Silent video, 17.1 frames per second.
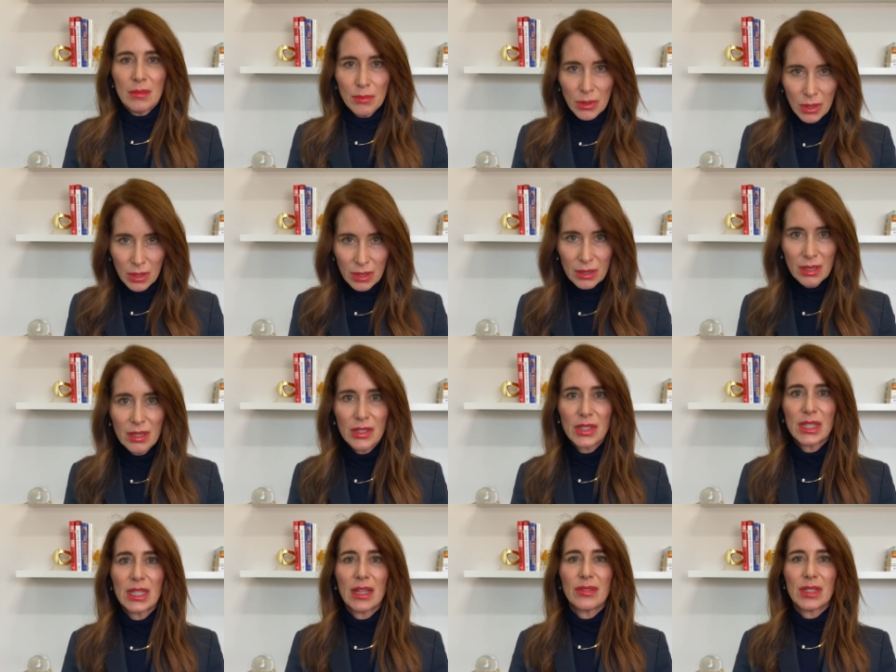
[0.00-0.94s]
pull
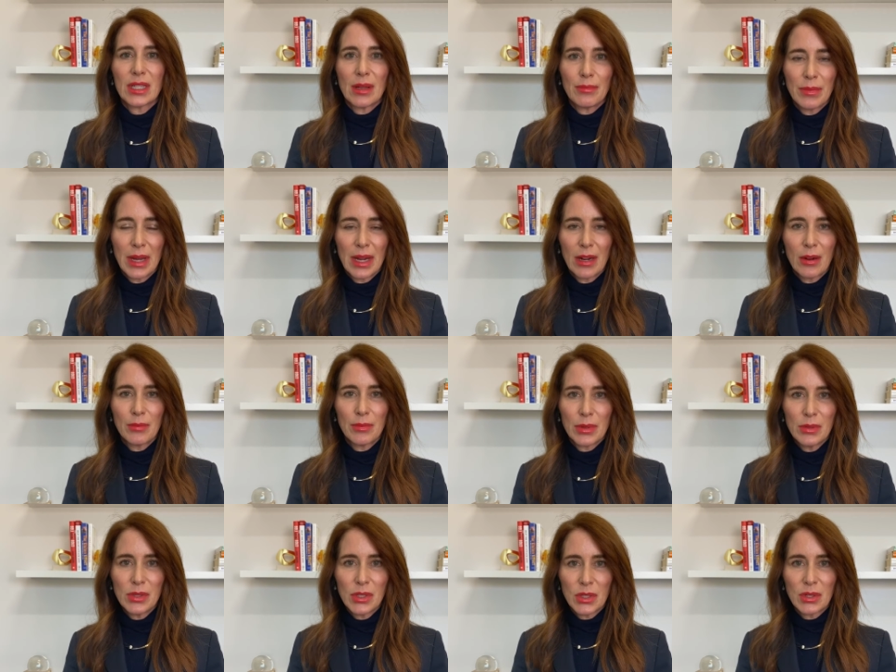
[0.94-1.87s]
ourselves up by our
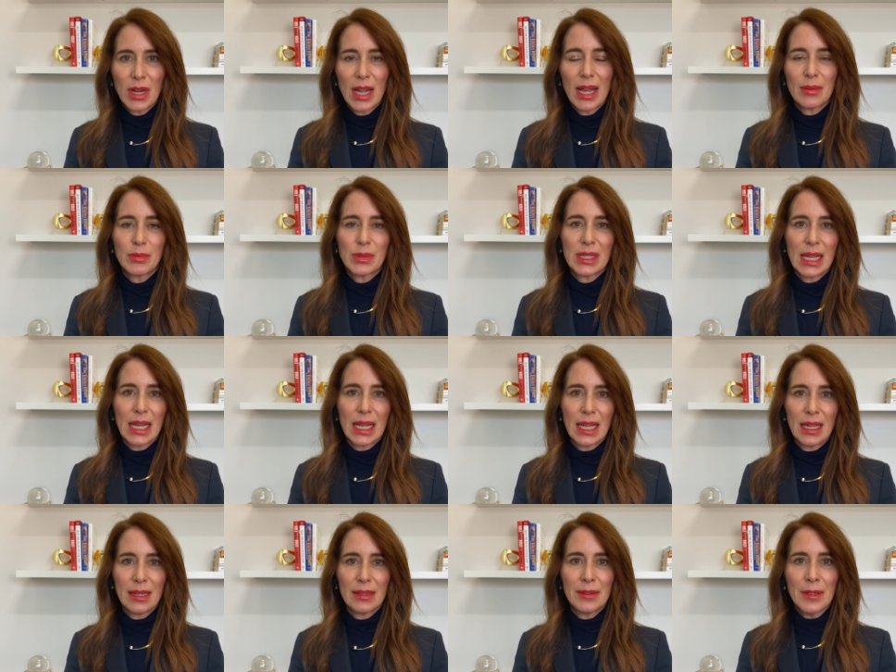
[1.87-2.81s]
bootstraps
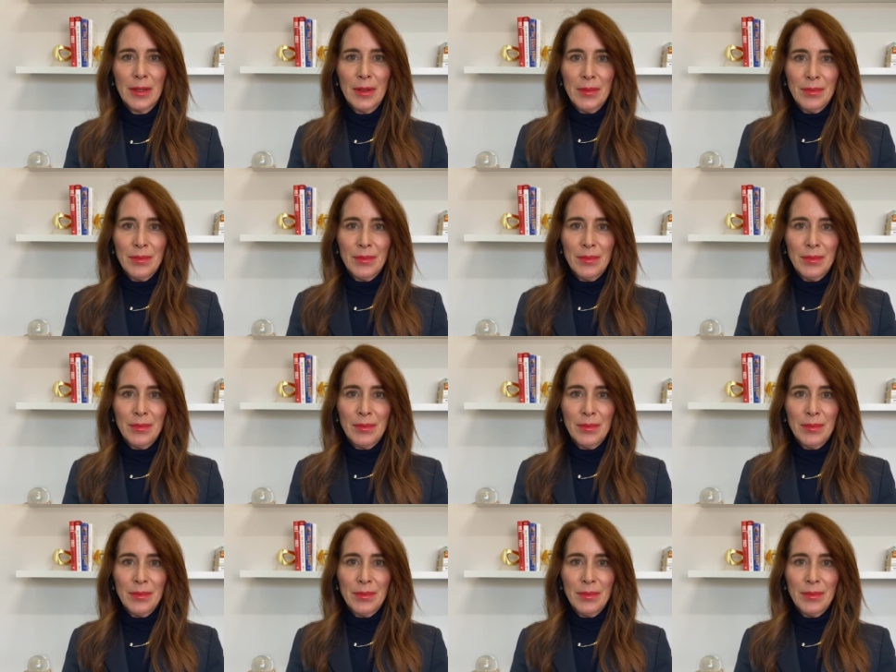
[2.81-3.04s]
and